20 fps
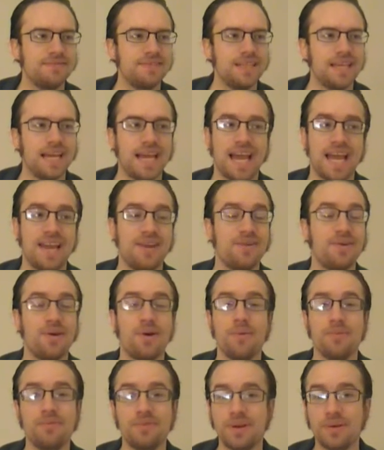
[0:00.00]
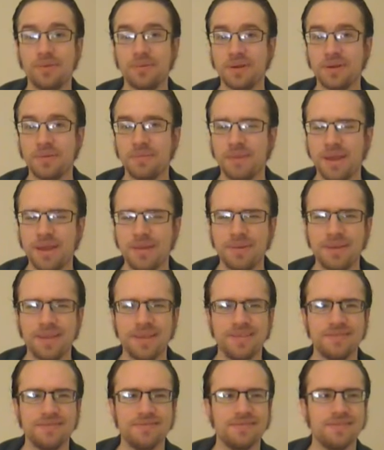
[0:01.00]
I don't know. We, we,
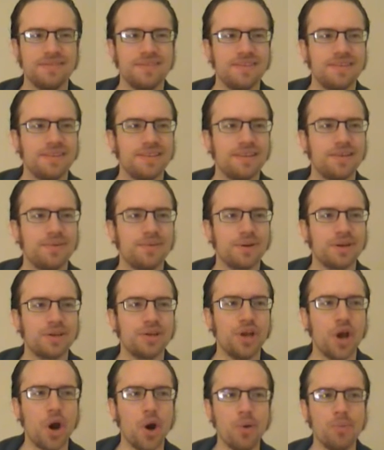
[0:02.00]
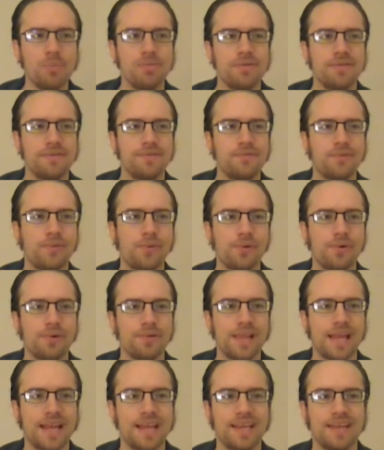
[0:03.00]
maybe one could hope for
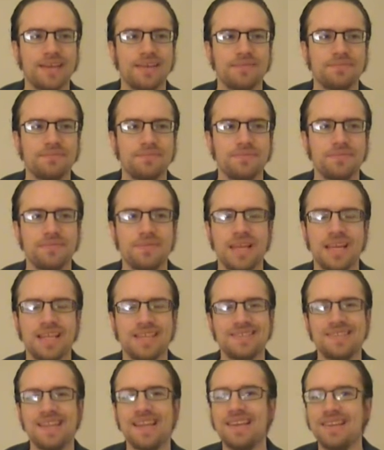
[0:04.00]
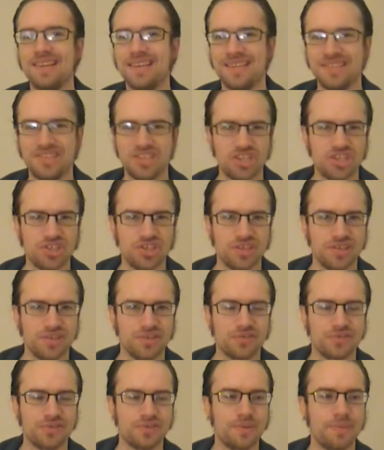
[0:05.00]
like a an extended edition
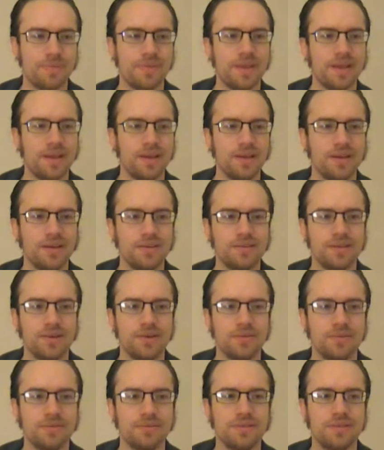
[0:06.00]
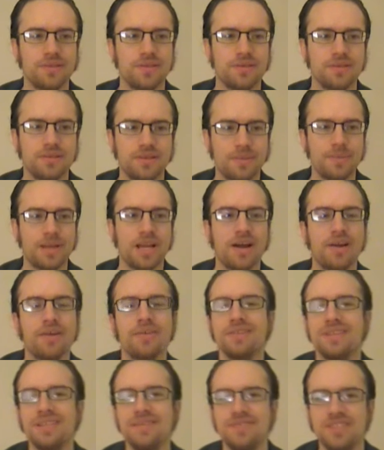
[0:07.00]
or something, you know, coming out
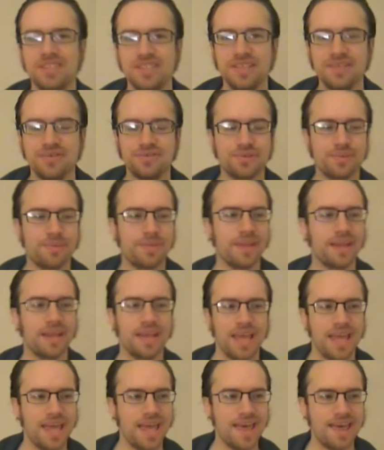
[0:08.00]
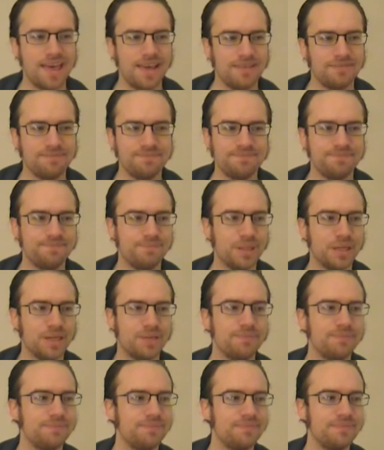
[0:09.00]
on DVD or something.
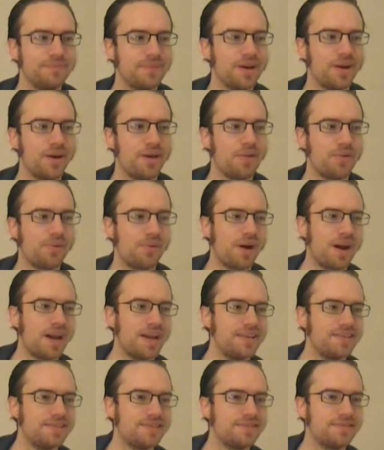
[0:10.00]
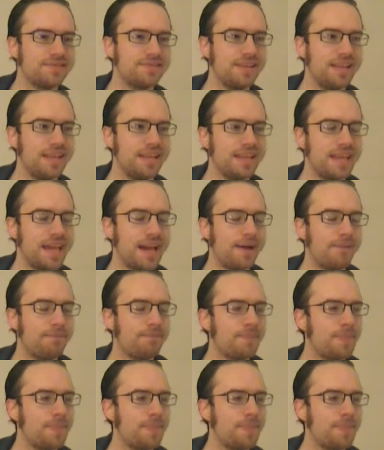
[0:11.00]
But otherwise, yeah.